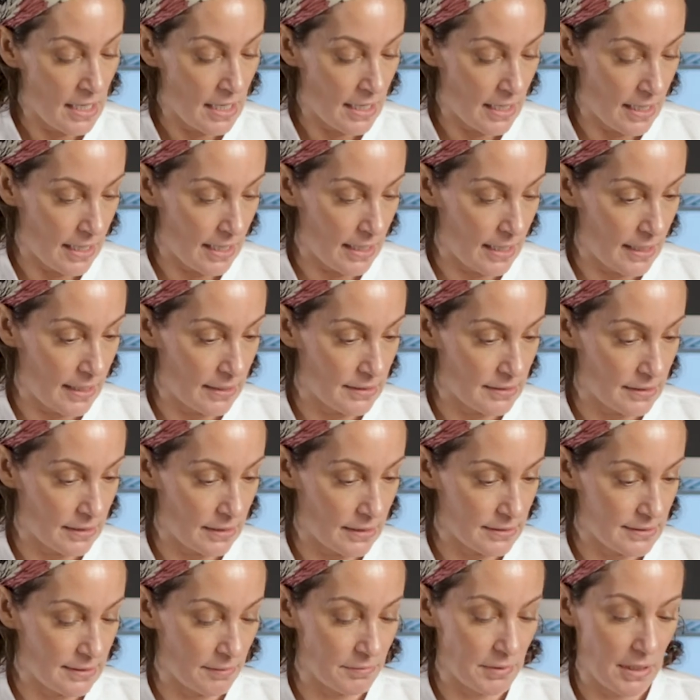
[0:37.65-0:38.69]

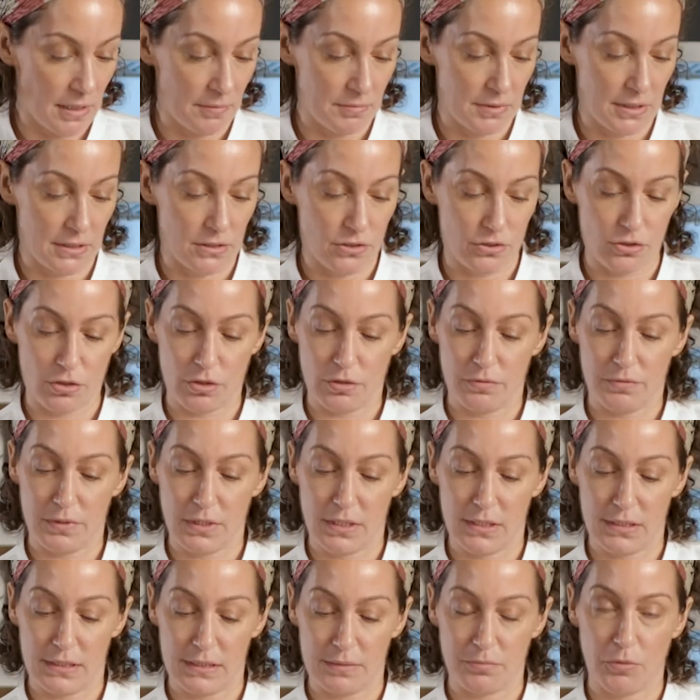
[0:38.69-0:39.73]
And sometimes it's served
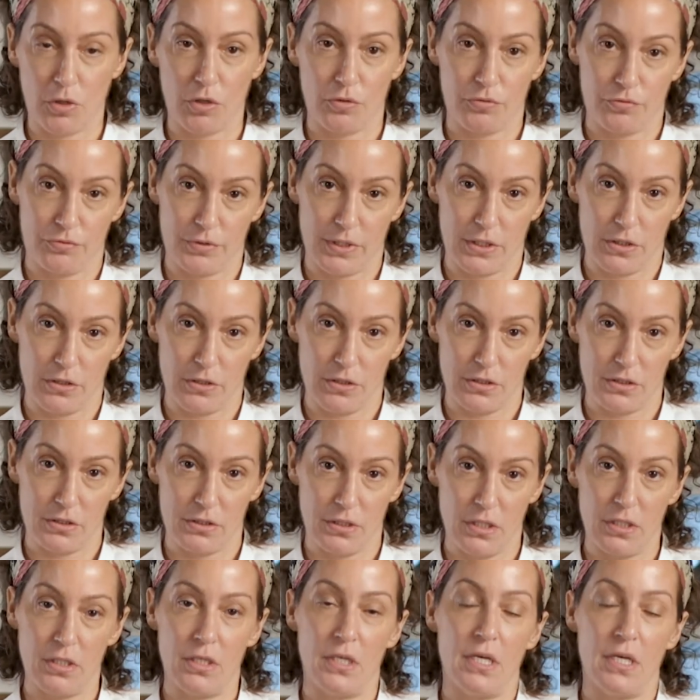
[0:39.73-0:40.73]
in small fritters